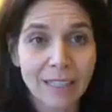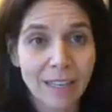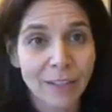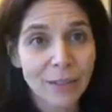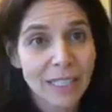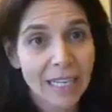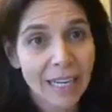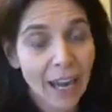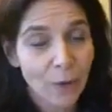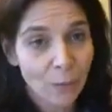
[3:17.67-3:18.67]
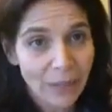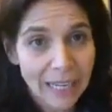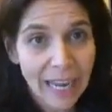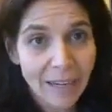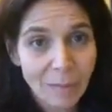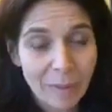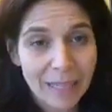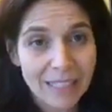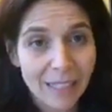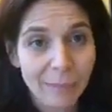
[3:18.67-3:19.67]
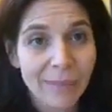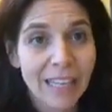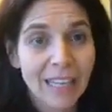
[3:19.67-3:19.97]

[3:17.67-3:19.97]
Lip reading: It's understanding how to regain momentum,